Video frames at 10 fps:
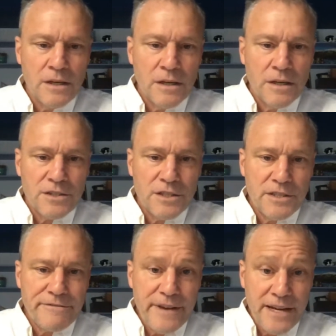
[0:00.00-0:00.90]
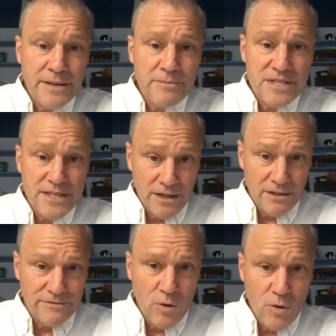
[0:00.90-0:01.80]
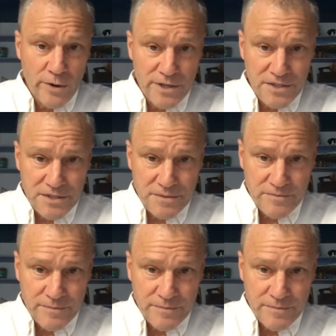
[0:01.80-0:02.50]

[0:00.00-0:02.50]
To defend himself, Horace,